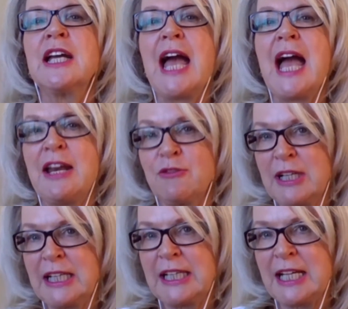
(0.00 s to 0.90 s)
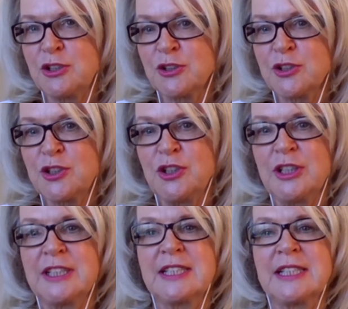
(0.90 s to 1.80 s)
and re-engage your
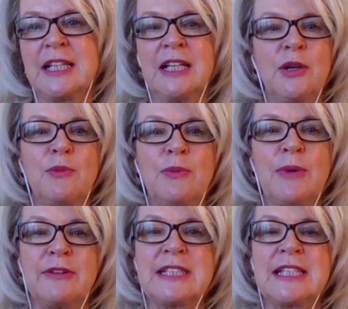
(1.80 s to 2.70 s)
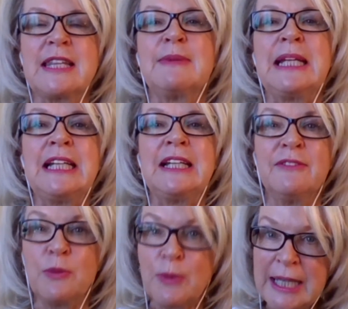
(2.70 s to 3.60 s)
students, whether it's at the beginning of
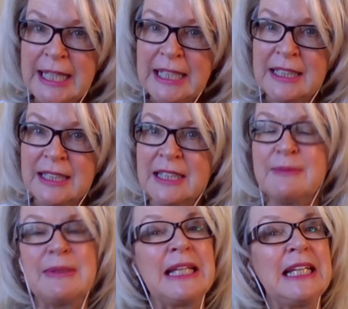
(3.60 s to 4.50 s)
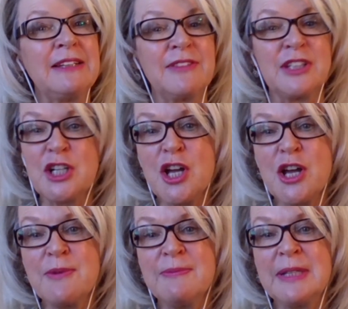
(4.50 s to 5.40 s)
the week, the beginning of the
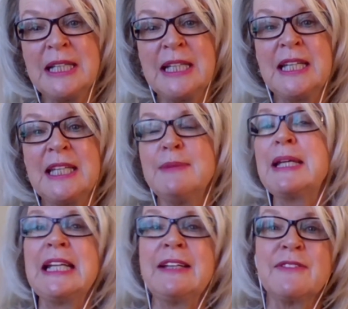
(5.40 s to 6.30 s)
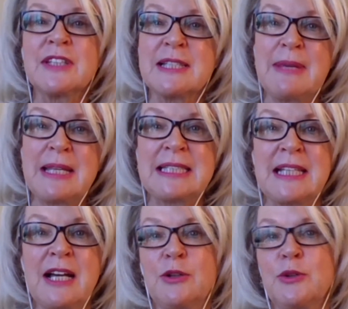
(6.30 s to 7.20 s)
term, the beginning of the
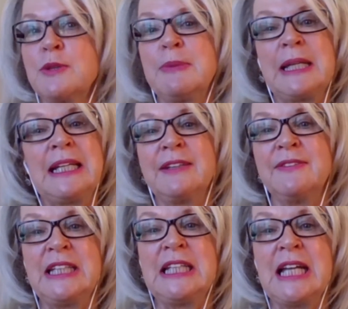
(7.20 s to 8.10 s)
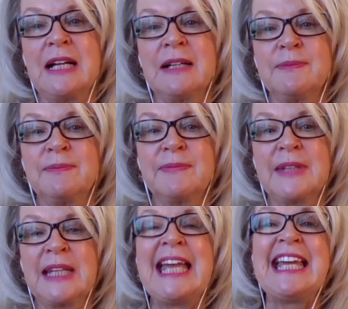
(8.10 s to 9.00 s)
semester, or the beginning of the year.
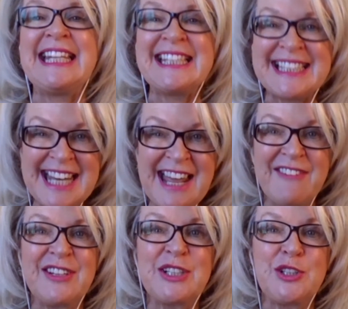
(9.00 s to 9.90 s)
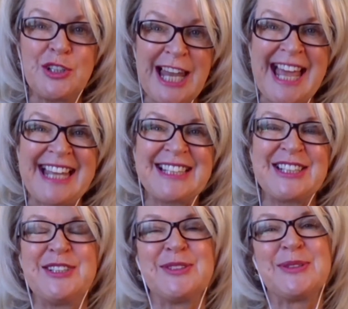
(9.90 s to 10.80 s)
It is never too late
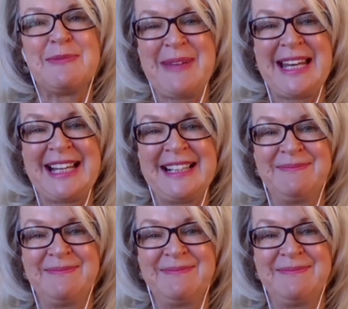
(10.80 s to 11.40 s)
to do it better.